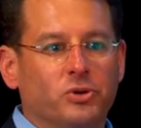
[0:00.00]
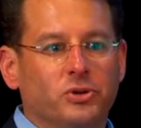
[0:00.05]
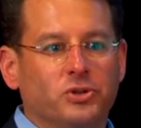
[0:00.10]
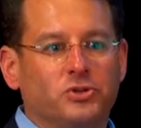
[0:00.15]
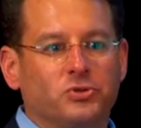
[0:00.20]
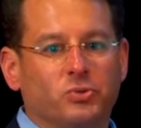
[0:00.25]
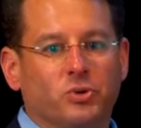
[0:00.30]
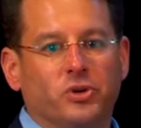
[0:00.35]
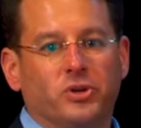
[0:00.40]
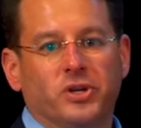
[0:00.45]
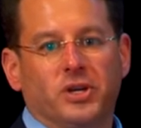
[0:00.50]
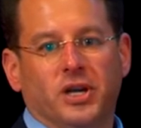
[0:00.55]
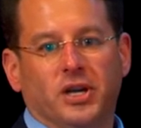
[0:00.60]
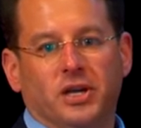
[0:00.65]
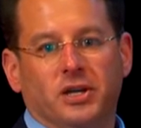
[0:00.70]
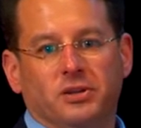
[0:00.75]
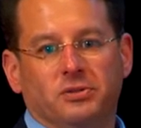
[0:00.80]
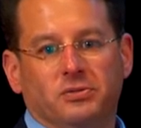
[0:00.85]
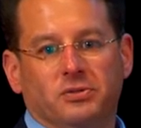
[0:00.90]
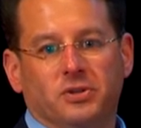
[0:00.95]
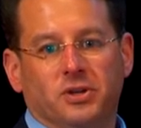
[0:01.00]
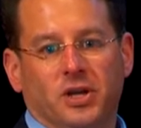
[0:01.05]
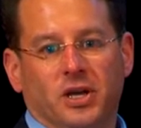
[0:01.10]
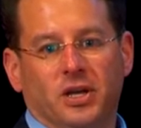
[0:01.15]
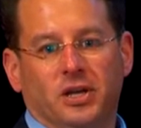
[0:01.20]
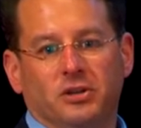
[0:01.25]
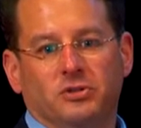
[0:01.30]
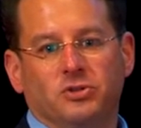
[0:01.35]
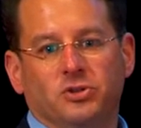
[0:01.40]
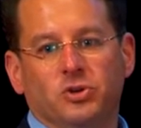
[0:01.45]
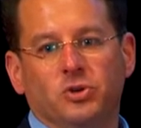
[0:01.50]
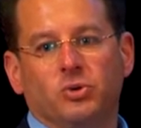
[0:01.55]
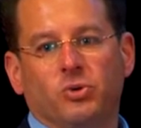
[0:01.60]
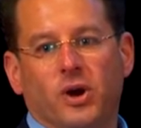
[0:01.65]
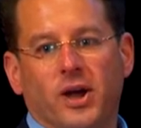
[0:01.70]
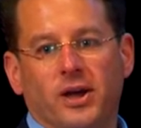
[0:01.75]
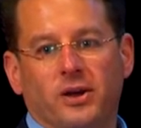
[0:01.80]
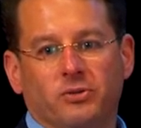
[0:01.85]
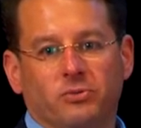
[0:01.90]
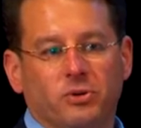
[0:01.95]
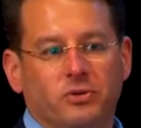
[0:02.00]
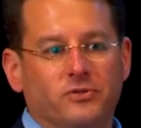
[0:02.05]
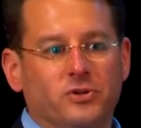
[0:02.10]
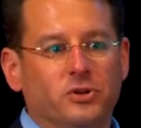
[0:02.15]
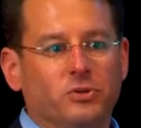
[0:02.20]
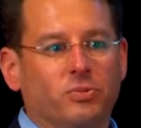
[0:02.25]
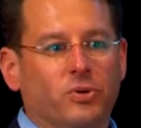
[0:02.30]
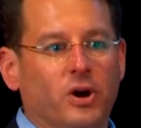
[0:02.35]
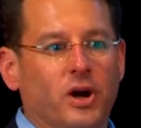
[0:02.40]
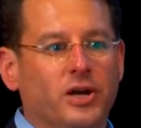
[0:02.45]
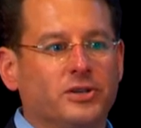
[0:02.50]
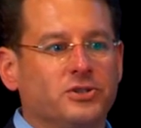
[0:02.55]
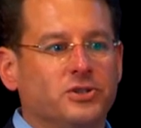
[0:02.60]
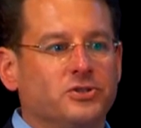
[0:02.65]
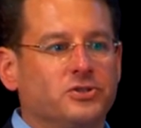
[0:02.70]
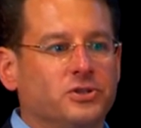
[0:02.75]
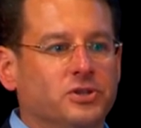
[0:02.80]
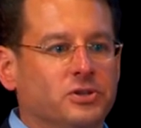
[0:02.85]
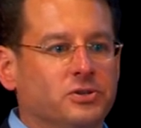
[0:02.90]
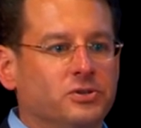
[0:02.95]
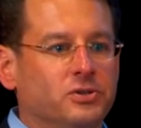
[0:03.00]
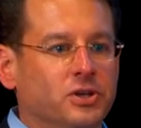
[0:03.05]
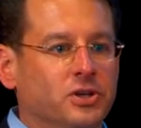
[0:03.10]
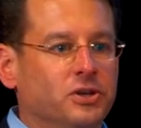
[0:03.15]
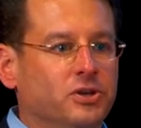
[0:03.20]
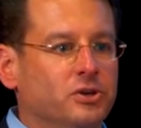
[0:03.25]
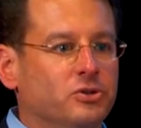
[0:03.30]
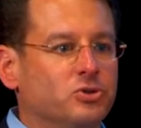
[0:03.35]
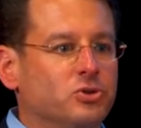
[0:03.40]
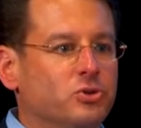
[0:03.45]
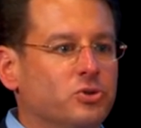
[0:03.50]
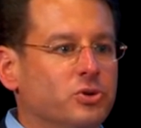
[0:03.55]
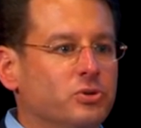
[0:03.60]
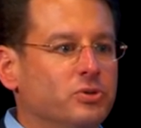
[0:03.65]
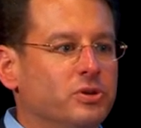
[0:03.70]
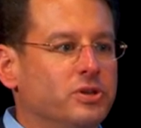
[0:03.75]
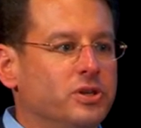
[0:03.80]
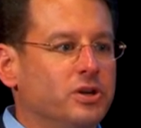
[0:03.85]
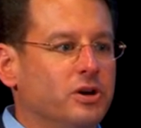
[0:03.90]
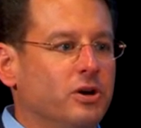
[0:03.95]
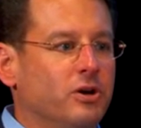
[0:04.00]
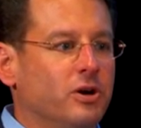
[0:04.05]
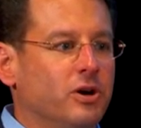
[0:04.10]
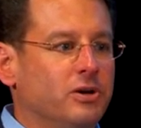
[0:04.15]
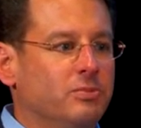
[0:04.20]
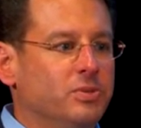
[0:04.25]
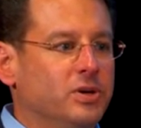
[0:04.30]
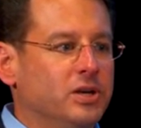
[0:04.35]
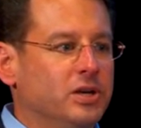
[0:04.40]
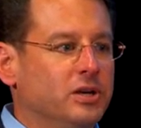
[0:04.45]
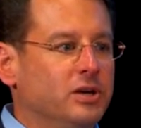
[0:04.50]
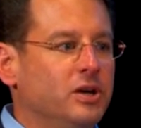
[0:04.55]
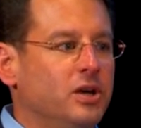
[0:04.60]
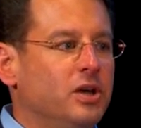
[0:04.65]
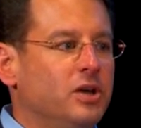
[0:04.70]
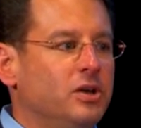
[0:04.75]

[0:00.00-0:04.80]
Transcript: it's really a two-round review process that it goes through with the RAB.